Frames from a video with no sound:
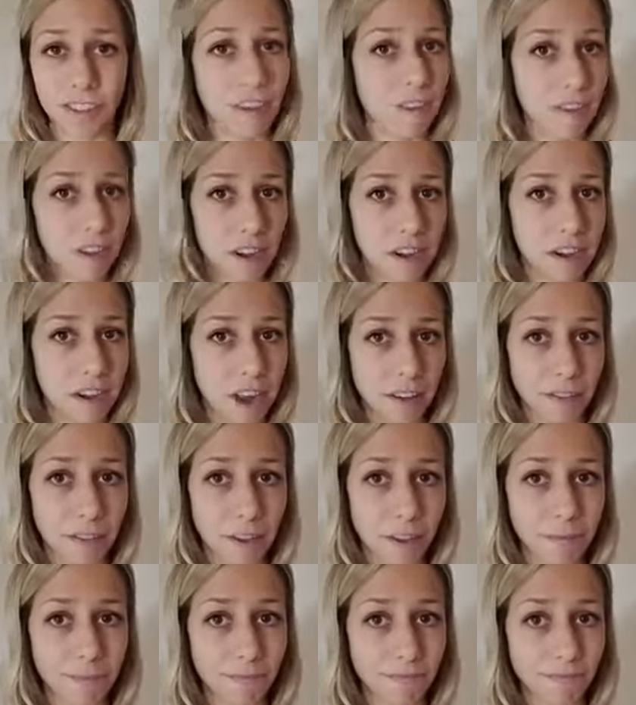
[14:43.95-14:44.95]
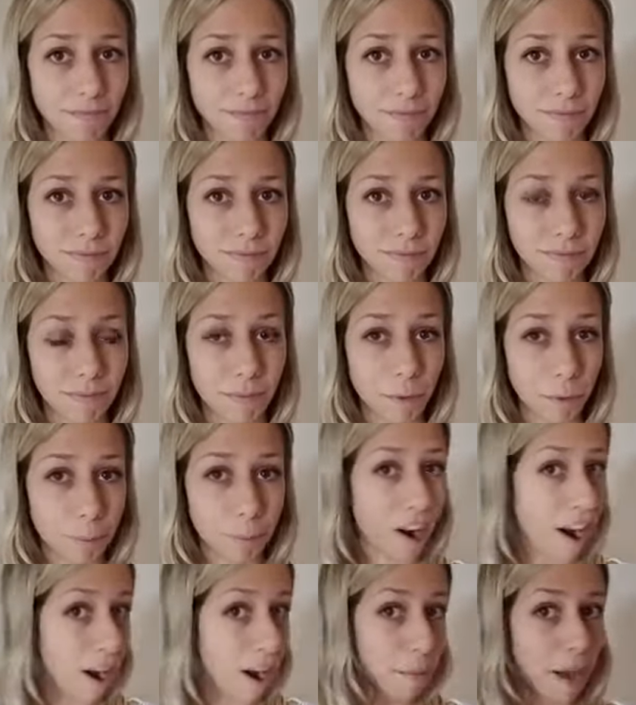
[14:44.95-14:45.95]
you need to download from
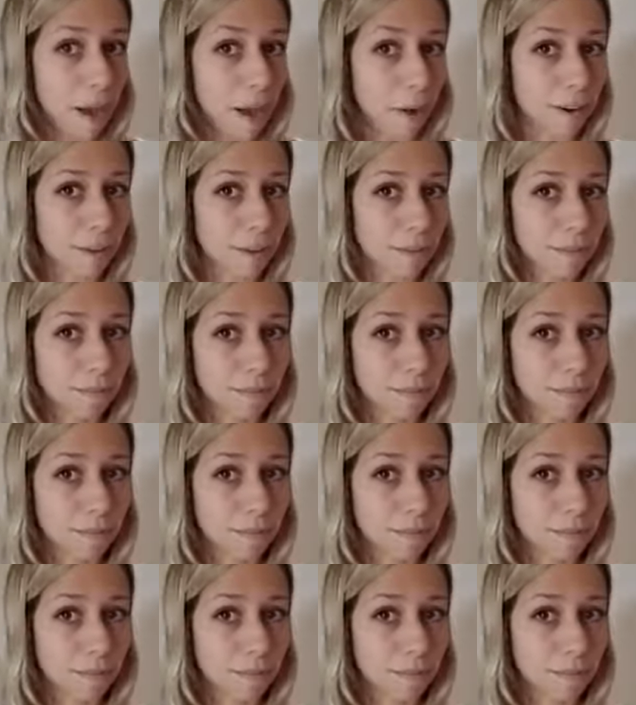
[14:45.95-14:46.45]
your higher power.